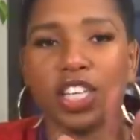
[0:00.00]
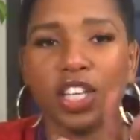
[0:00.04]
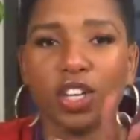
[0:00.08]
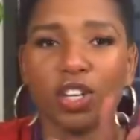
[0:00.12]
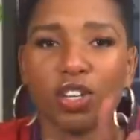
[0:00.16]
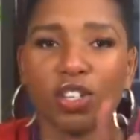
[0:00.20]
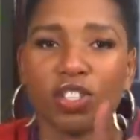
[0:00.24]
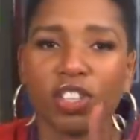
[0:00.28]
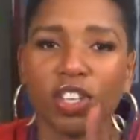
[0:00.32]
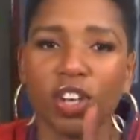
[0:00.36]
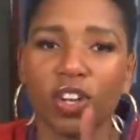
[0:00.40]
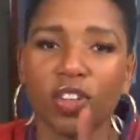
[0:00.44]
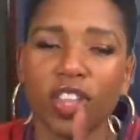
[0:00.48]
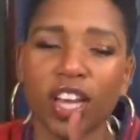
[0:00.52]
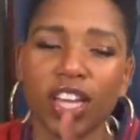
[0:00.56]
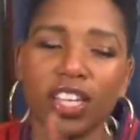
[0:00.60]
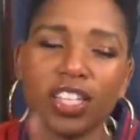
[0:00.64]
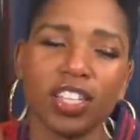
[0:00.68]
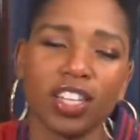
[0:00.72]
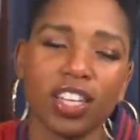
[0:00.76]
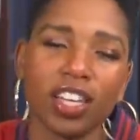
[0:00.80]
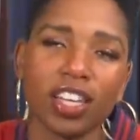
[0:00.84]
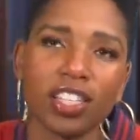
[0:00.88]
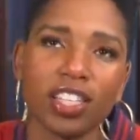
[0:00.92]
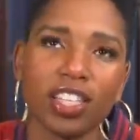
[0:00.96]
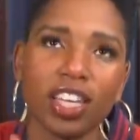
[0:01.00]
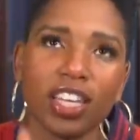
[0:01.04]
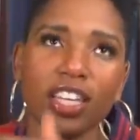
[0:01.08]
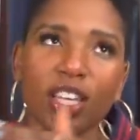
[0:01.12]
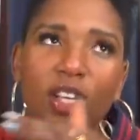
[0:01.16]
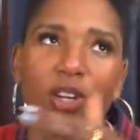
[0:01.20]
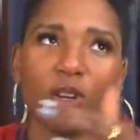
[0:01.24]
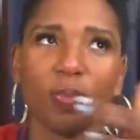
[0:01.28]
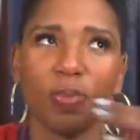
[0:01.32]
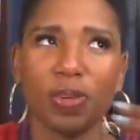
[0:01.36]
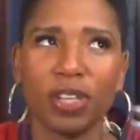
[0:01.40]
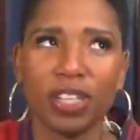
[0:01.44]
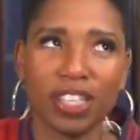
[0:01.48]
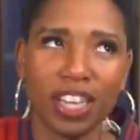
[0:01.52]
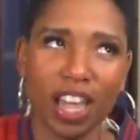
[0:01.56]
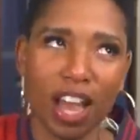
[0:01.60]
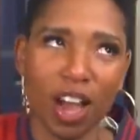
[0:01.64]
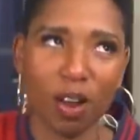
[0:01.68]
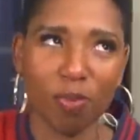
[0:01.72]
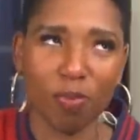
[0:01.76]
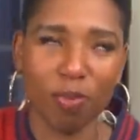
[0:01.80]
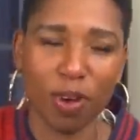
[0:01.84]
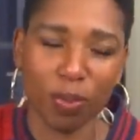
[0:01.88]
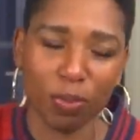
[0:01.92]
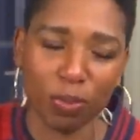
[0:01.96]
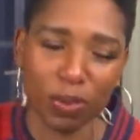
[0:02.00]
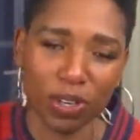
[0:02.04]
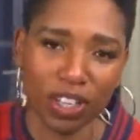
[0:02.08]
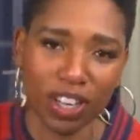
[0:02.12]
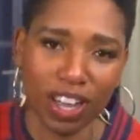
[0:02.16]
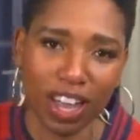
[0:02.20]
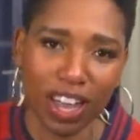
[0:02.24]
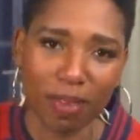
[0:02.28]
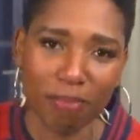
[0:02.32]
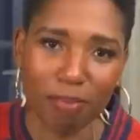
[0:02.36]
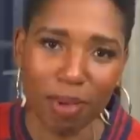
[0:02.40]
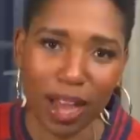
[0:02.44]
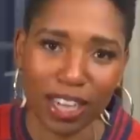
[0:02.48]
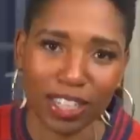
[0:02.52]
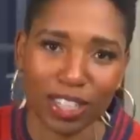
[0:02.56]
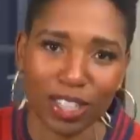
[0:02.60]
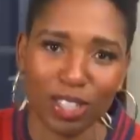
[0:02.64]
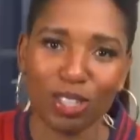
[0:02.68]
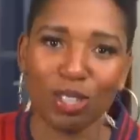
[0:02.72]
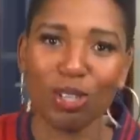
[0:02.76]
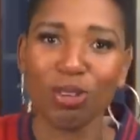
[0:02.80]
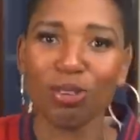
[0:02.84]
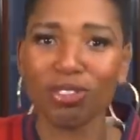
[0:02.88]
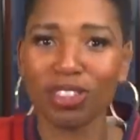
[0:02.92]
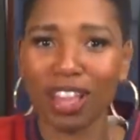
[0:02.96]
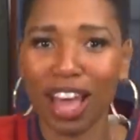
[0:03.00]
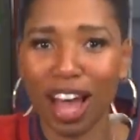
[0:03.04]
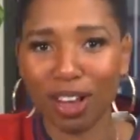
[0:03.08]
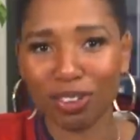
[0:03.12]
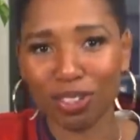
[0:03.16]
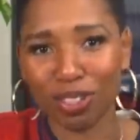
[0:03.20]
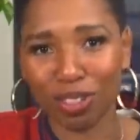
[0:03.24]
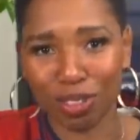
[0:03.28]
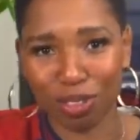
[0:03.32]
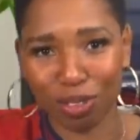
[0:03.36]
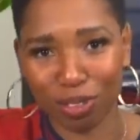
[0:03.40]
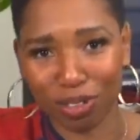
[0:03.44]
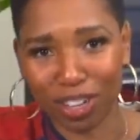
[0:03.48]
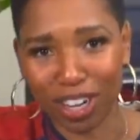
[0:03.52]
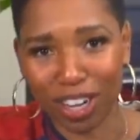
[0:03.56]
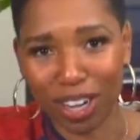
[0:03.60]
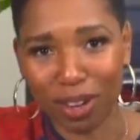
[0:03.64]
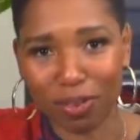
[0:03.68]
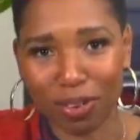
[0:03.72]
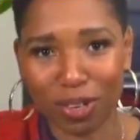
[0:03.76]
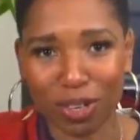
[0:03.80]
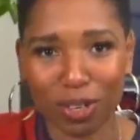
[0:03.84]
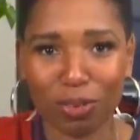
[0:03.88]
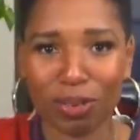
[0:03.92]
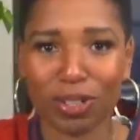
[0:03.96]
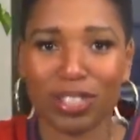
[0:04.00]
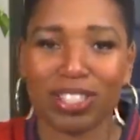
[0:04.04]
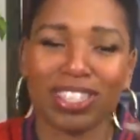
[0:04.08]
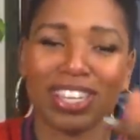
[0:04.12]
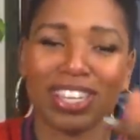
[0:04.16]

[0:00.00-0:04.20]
Diehl. So that took us a little bit down memory lane back to 2003 when you were